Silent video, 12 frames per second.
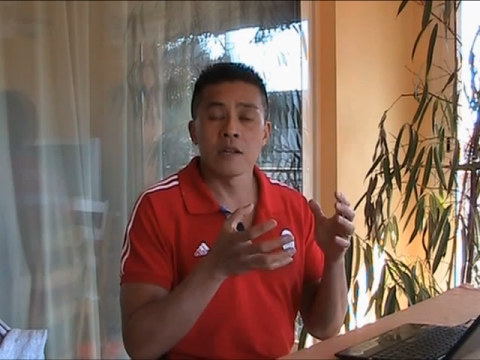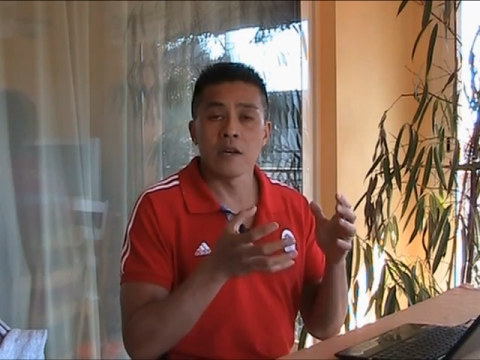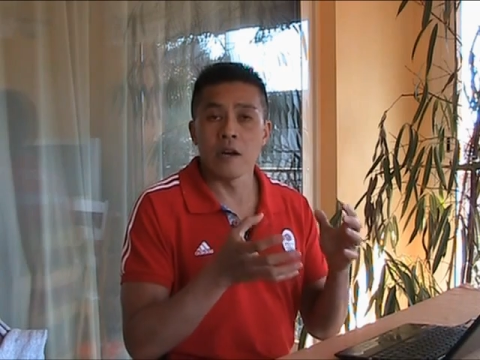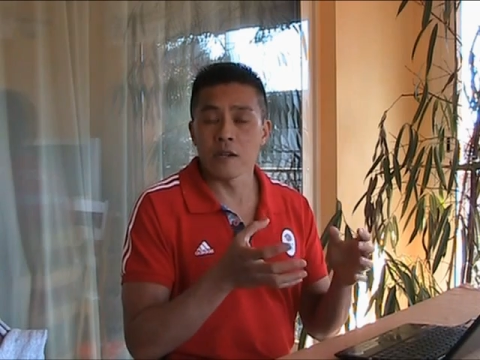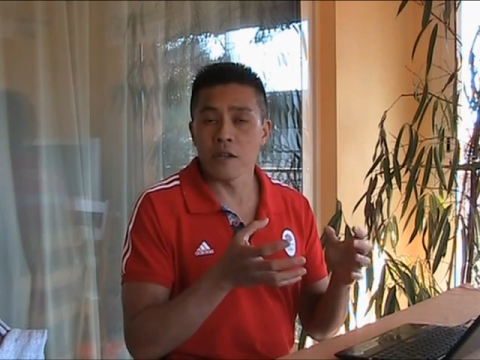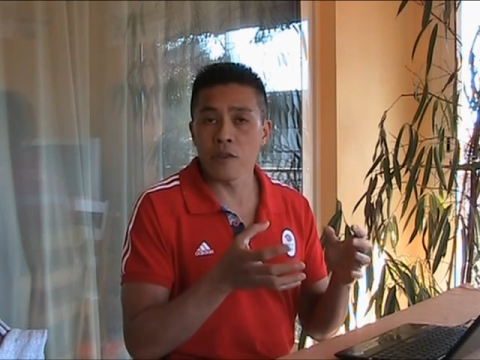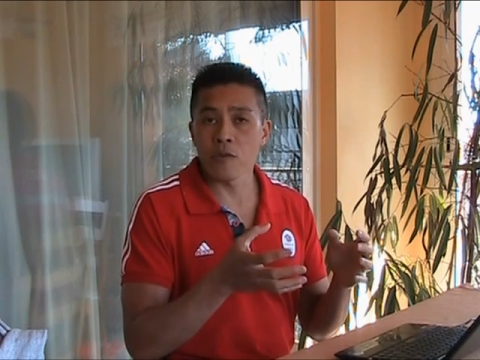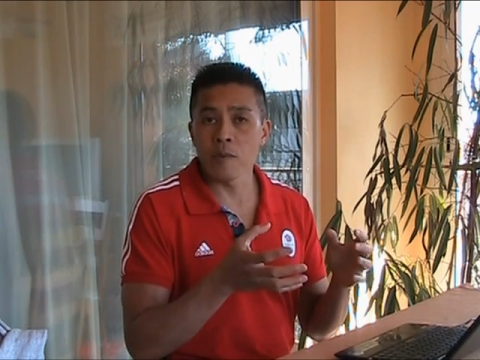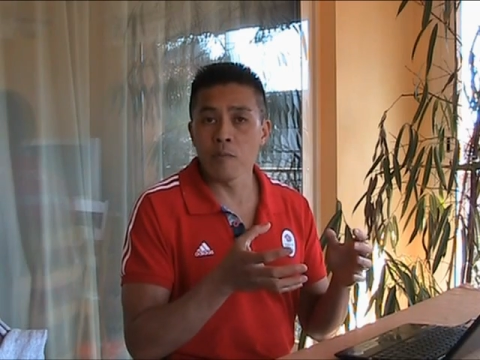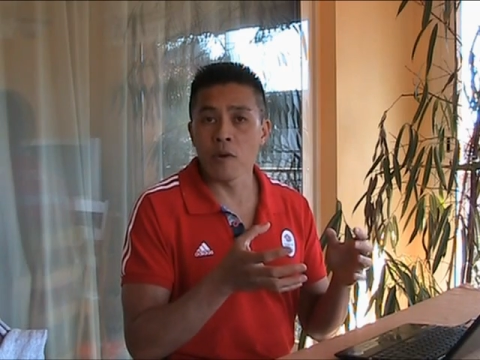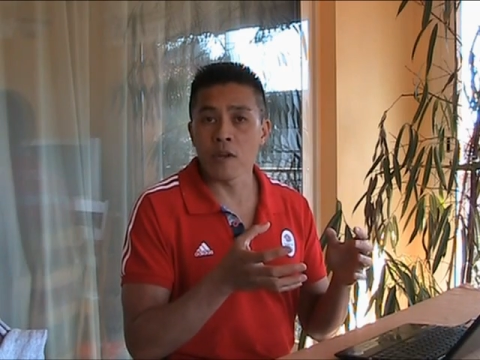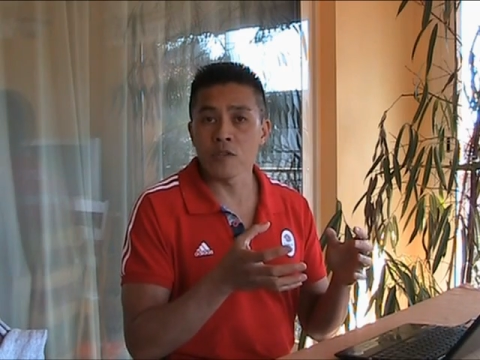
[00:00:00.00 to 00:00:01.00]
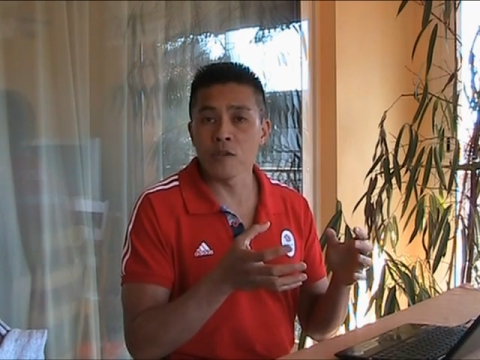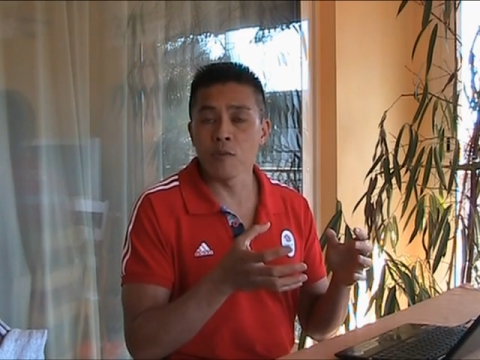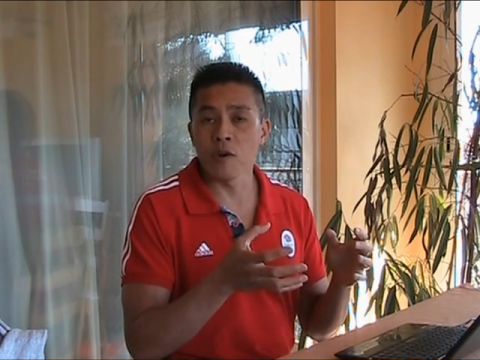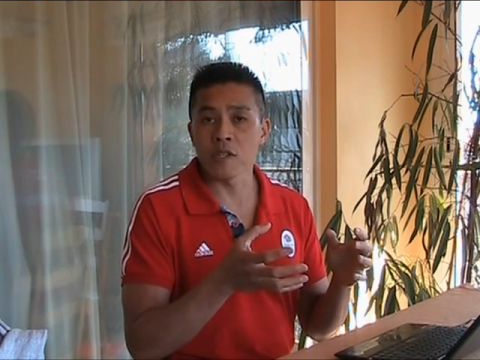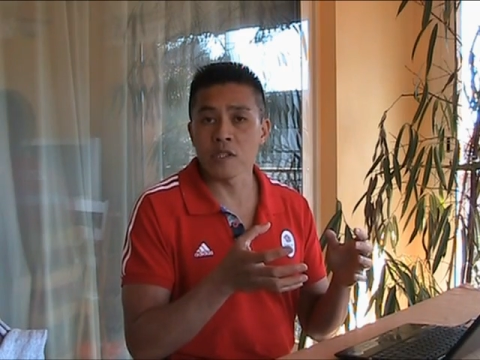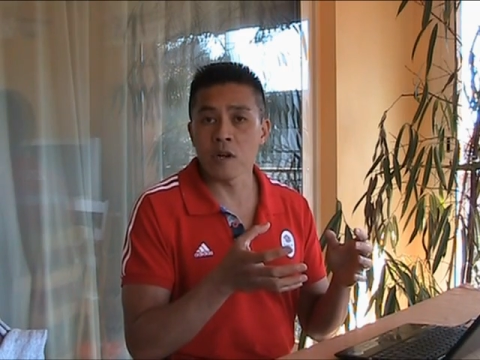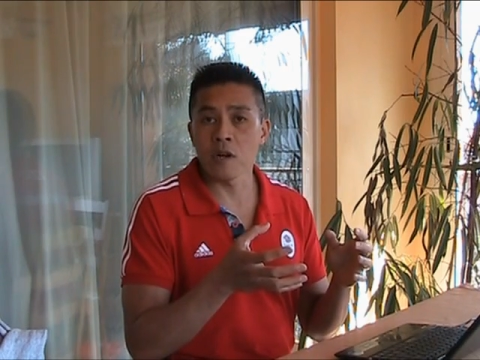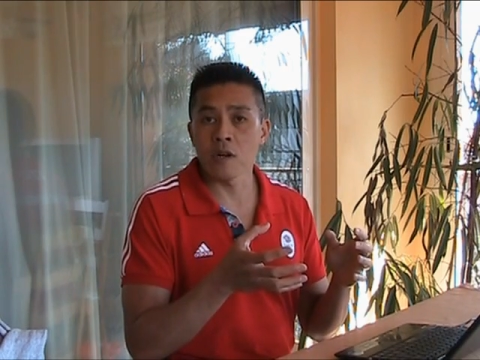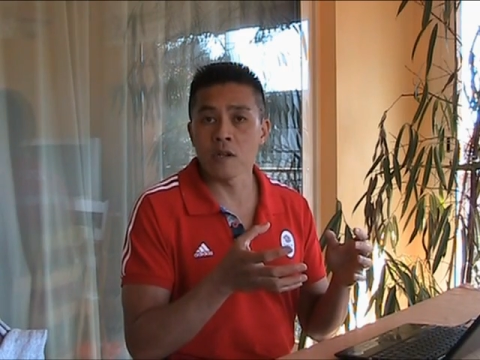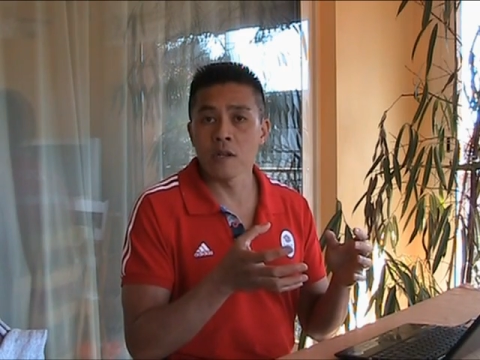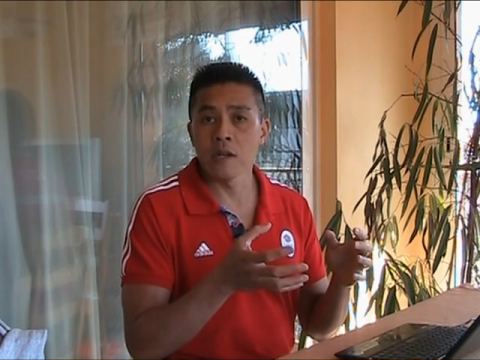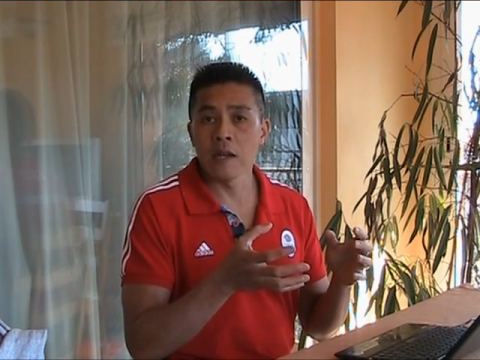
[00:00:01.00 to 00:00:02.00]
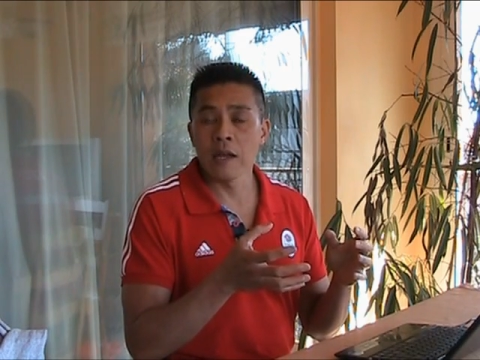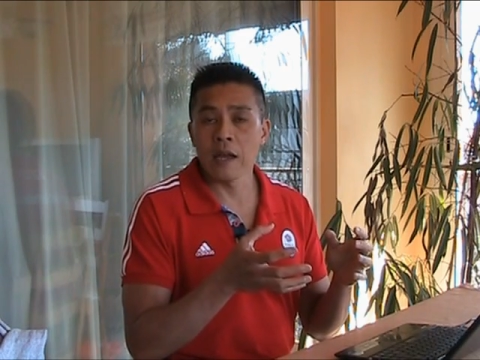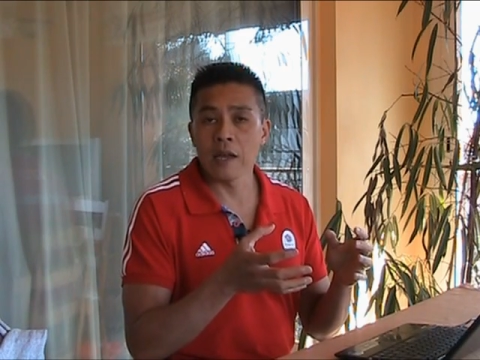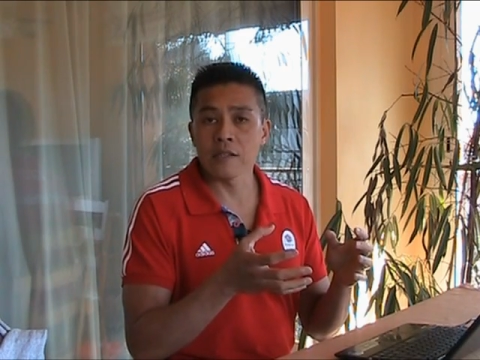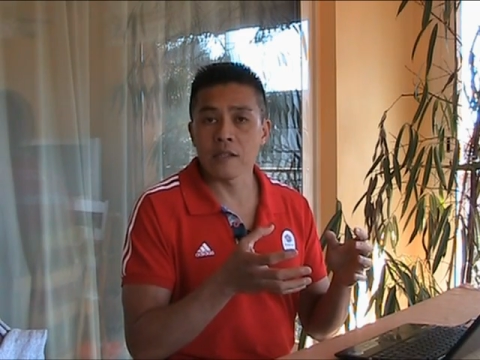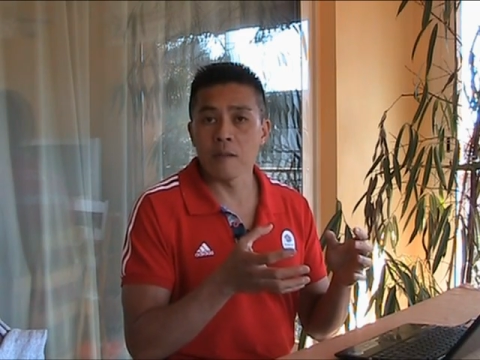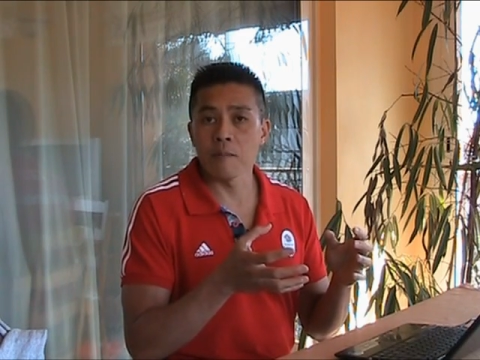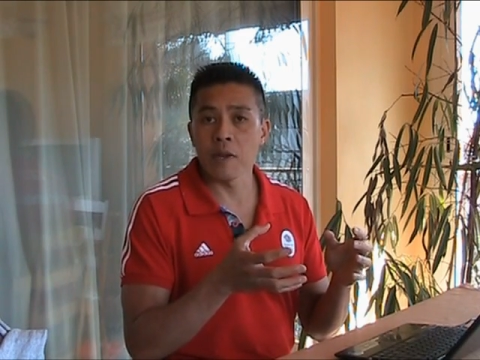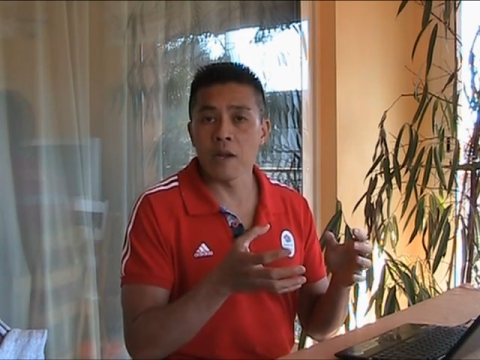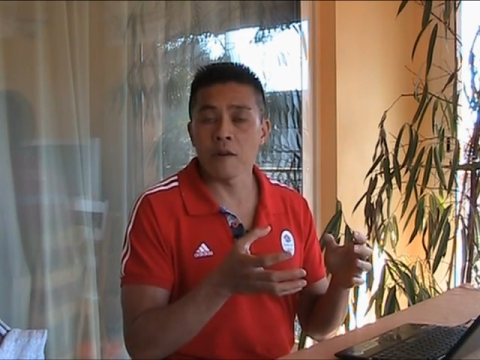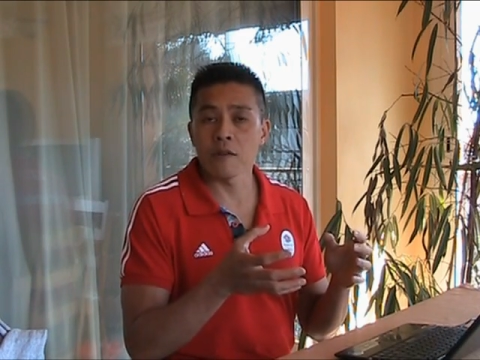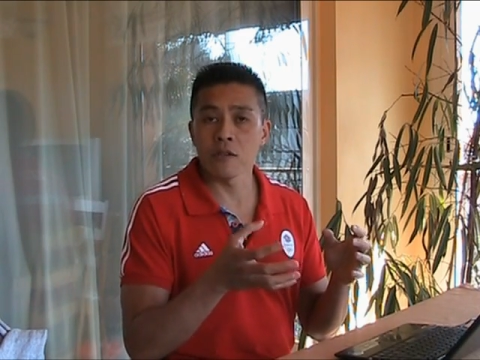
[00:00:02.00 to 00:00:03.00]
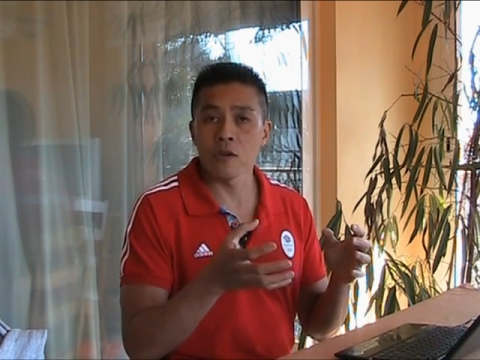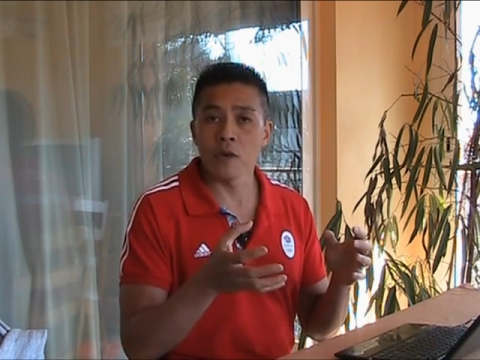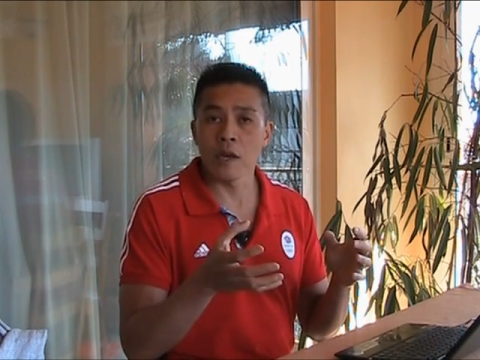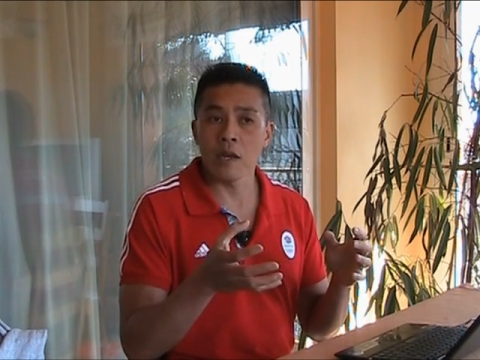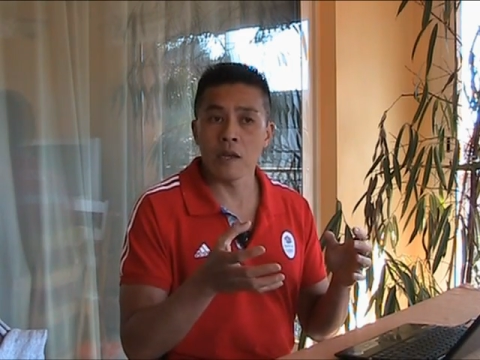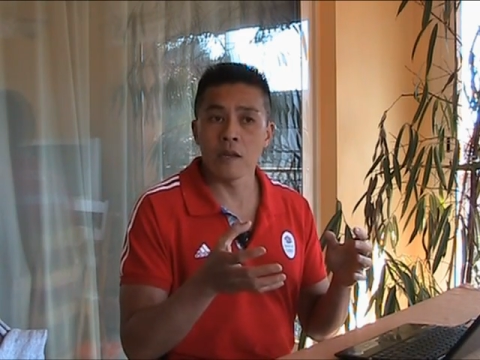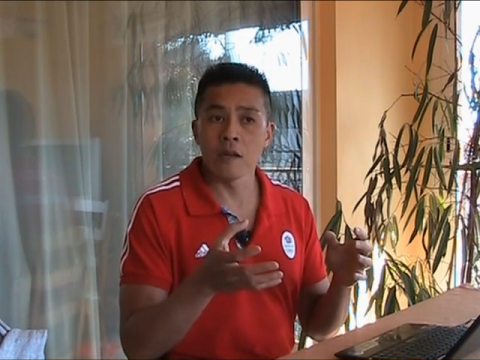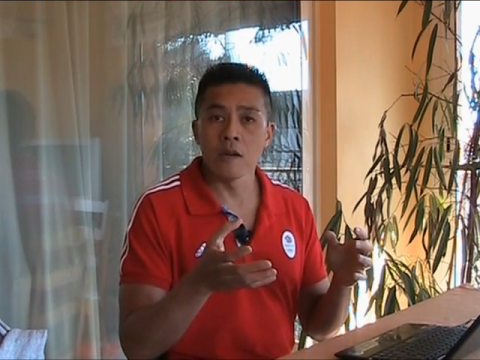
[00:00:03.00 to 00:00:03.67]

on a 3-point, 2-point start as compared to a